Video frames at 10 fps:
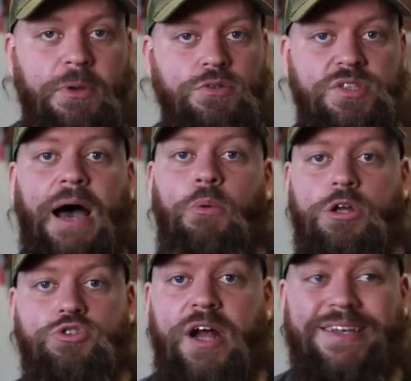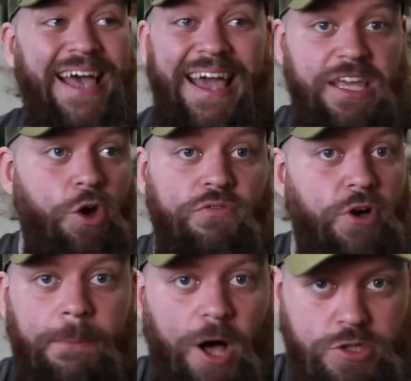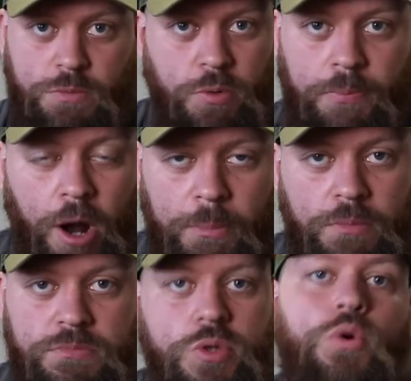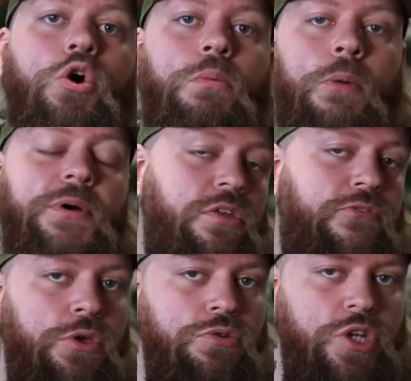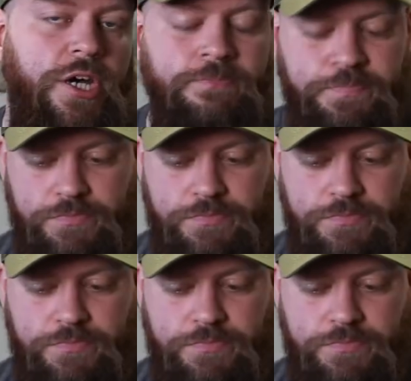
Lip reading: because that will address any other possible problems that will come up in the future.